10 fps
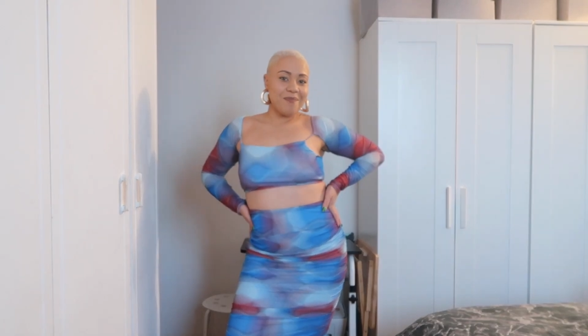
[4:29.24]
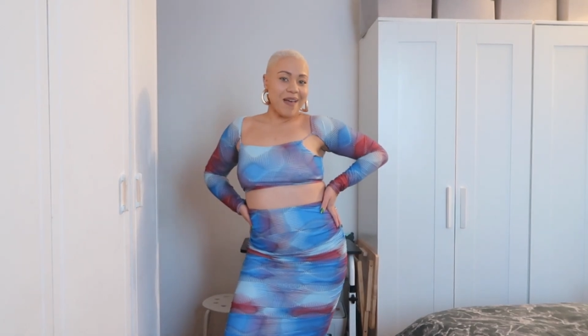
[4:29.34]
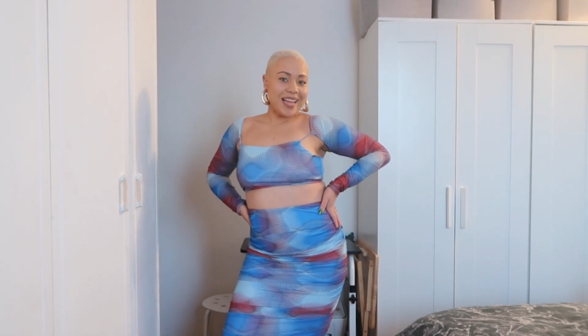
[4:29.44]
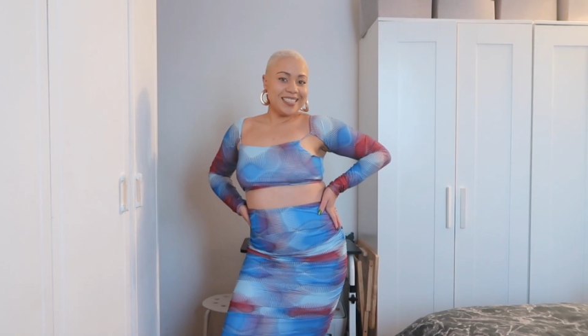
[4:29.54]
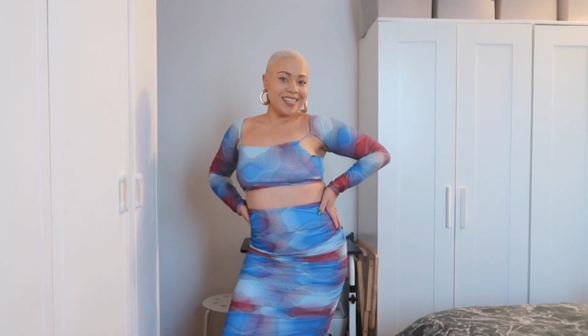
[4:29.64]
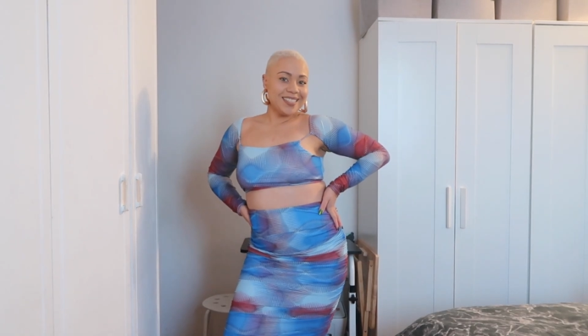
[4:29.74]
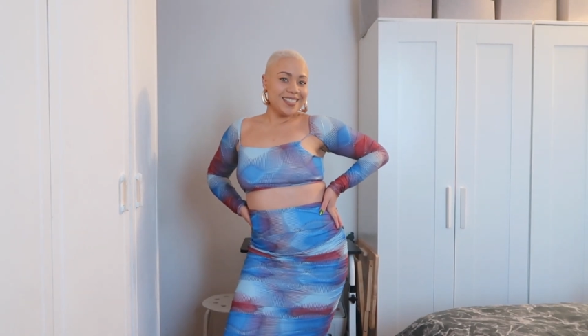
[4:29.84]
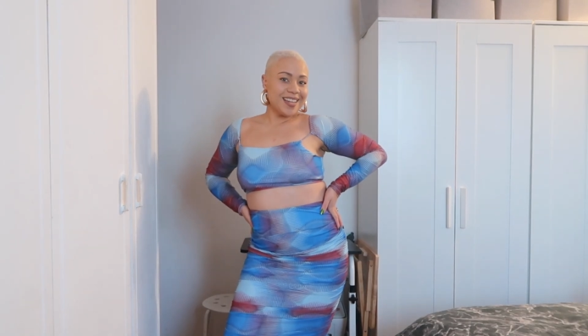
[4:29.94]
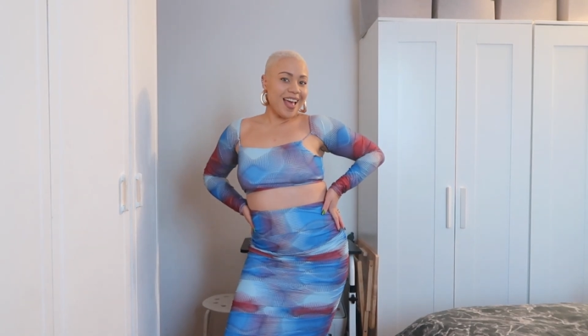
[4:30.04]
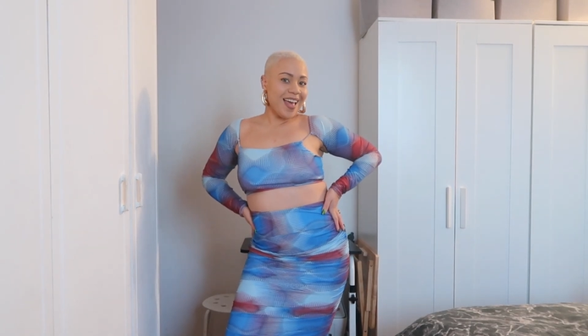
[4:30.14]
matching
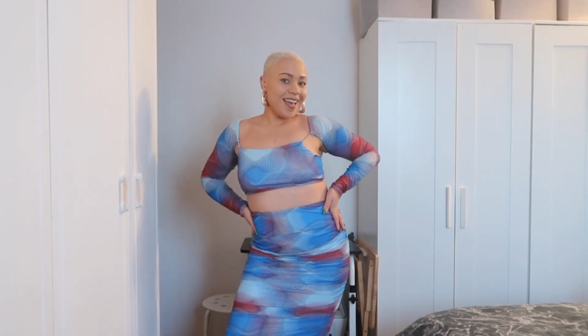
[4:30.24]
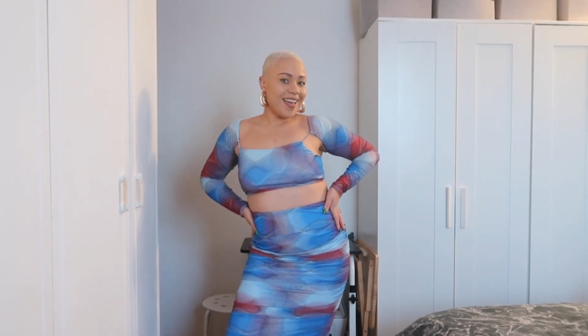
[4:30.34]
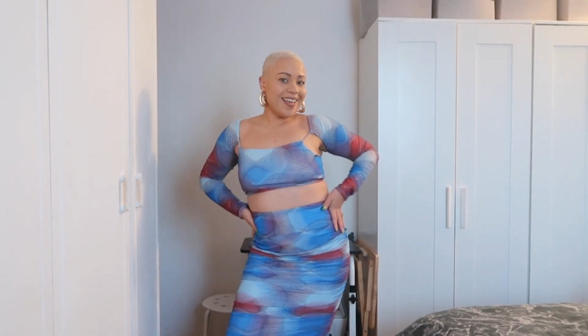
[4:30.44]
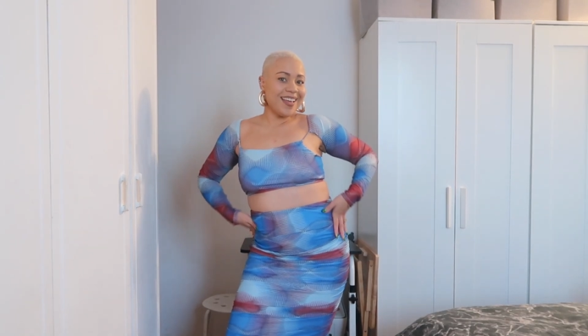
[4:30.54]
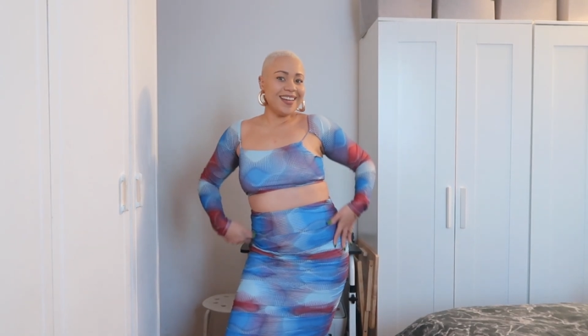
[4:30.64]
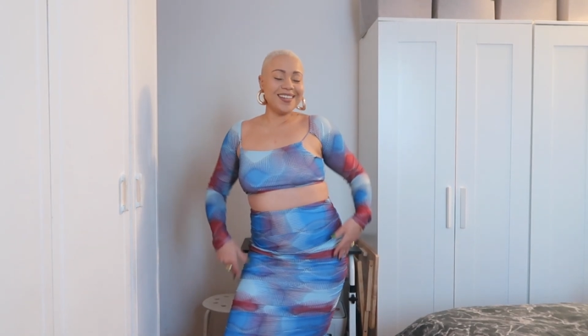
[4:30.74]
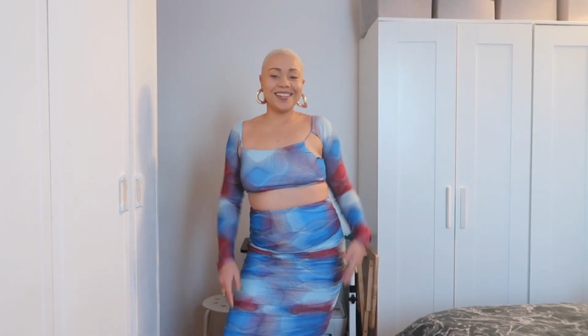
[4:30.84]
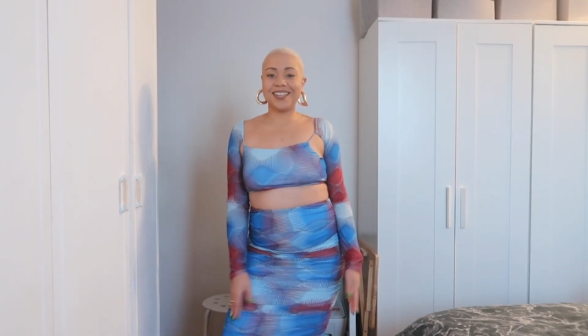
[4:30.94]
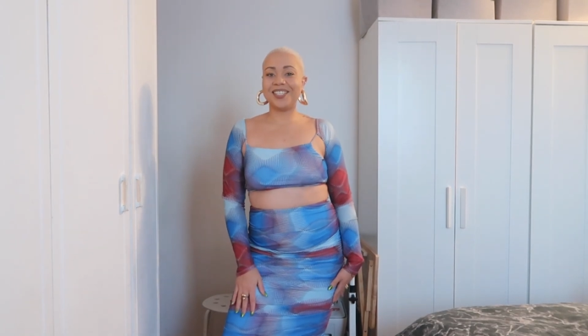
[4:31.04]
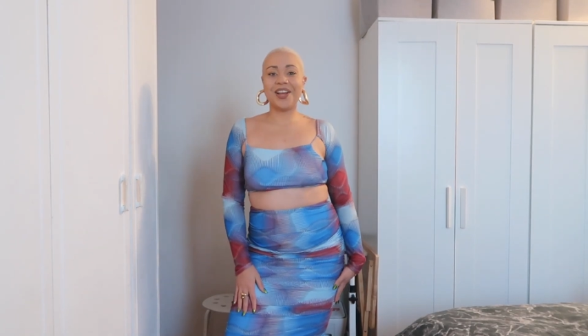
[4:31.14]
set,
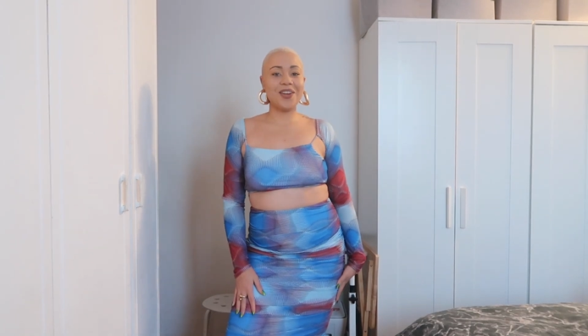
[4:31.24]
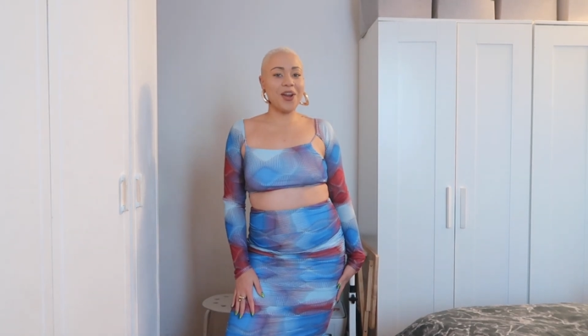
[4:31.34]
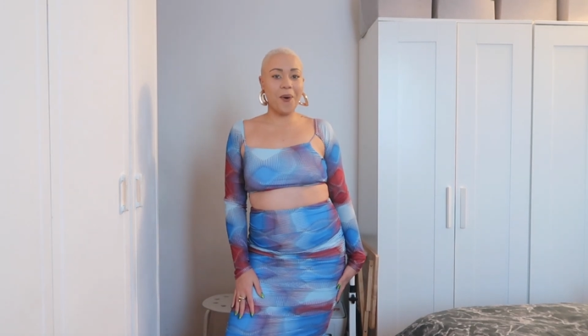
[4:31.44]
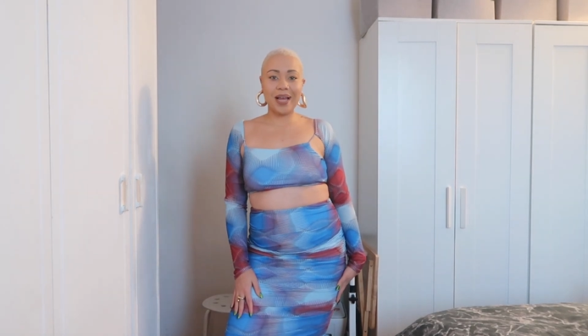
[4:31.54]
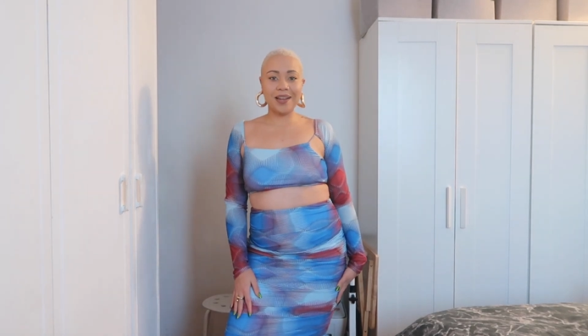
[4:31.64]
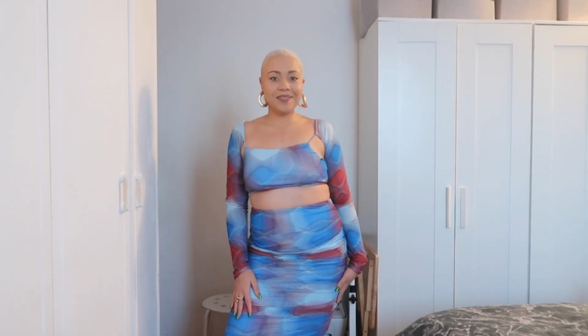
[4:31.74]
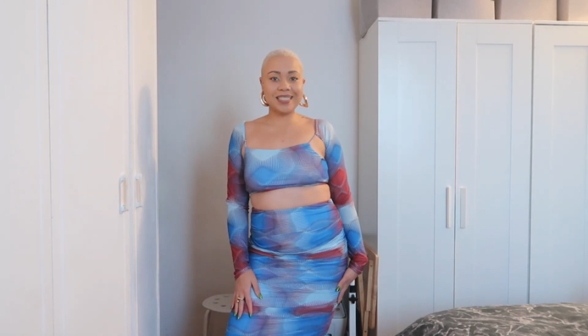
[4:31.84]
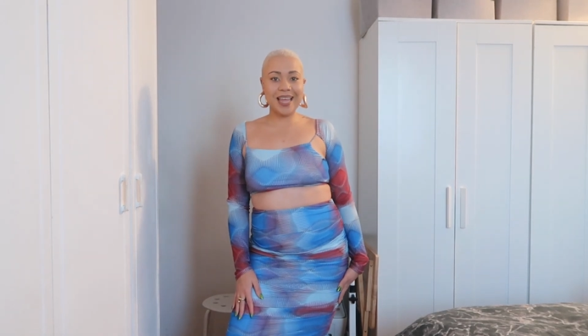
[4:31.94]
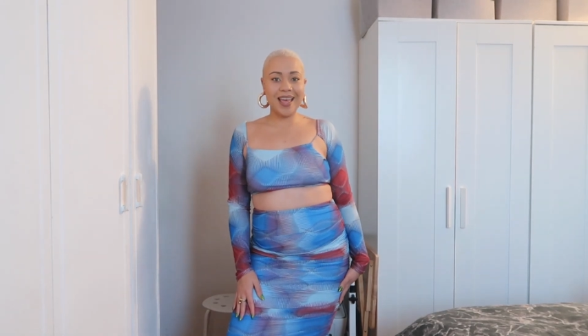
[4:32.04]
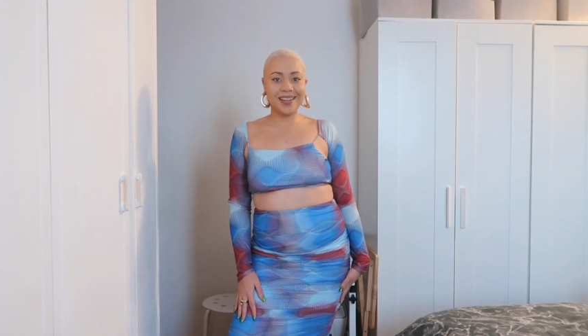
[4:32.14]
because y'all know I love a
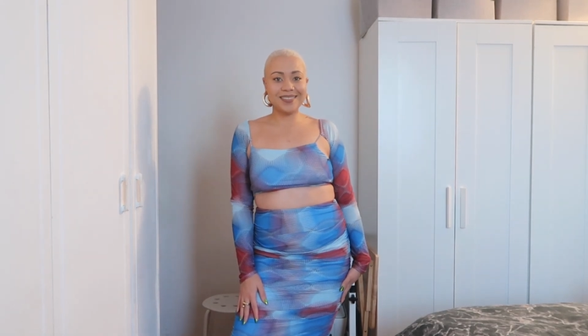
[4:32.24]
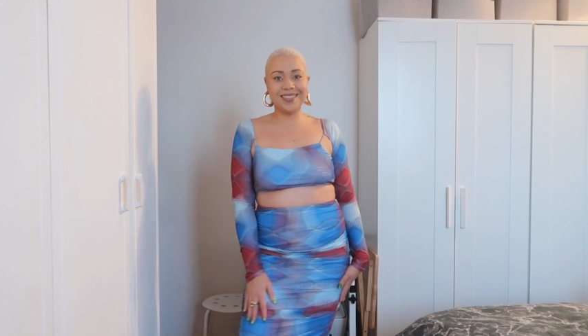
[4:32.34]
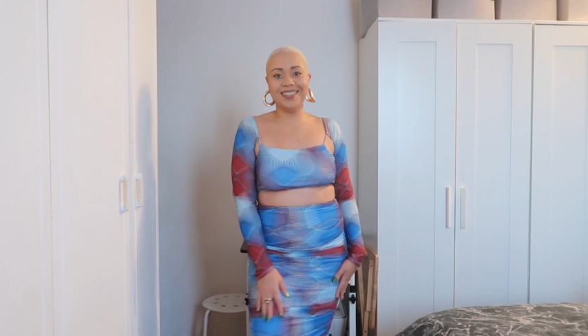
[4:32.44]
set.